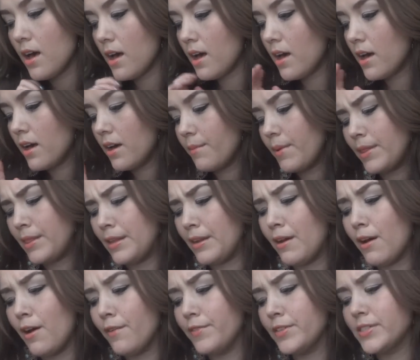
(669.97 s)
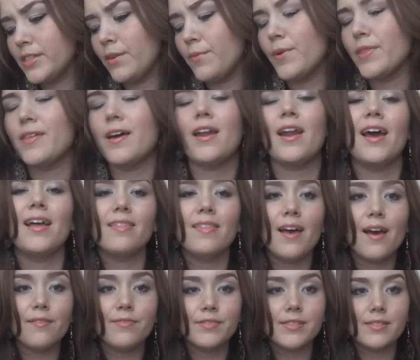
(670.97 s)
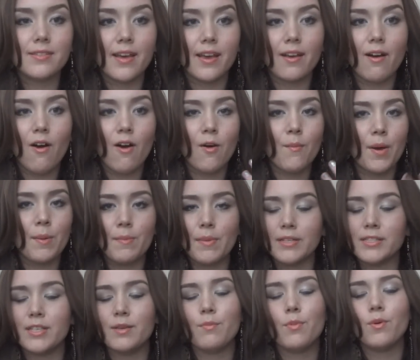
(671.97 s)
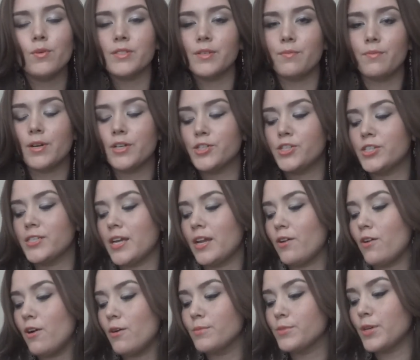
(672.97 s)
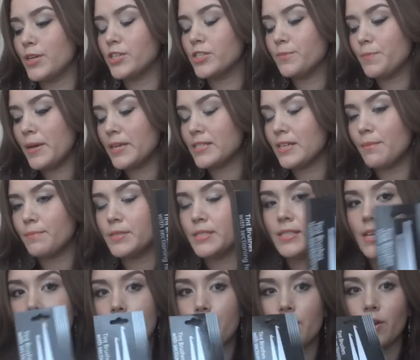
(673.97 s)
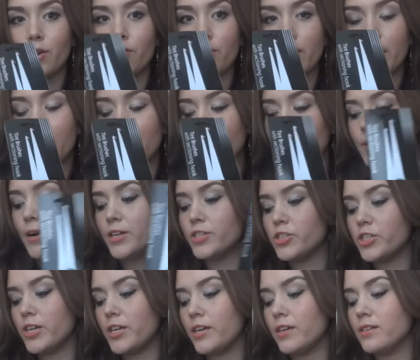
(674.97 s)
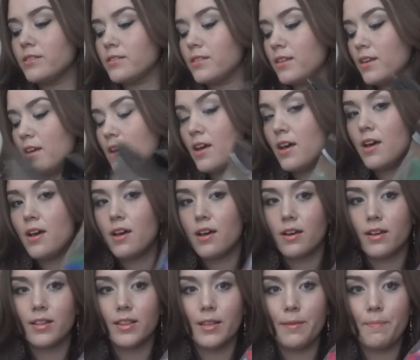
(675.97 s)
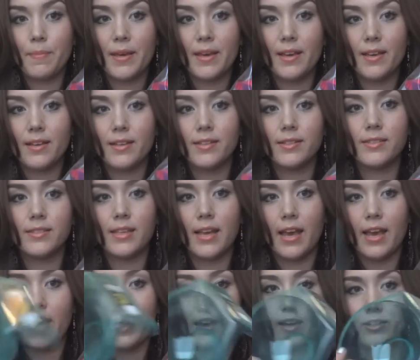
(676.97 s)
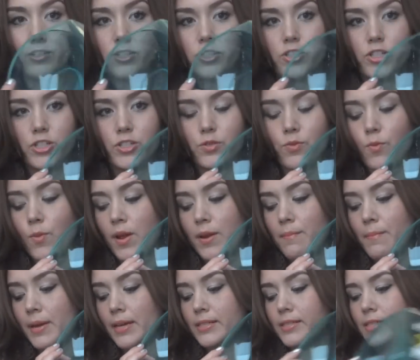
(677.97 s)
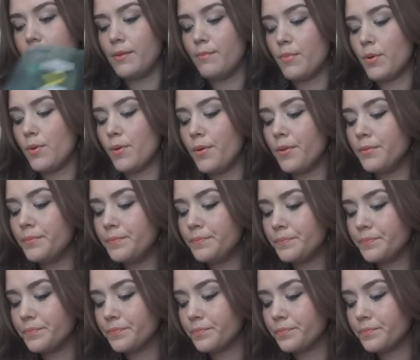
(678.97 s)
Um, and then obviously with that, I left like all my mixing bowls and brushes at home. So I just picked up some Cricut brushes, Clippies, and just one mixing bowl